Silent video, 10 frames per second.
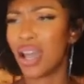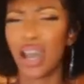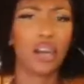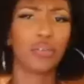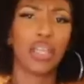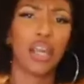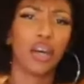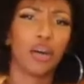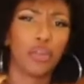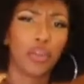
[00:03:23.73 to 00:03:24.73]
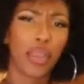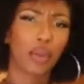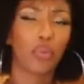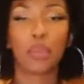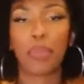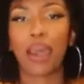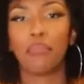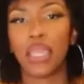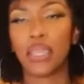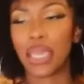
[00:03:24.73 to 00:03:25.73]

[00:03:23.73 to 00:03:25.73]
oh no, you ain't got to worry about me.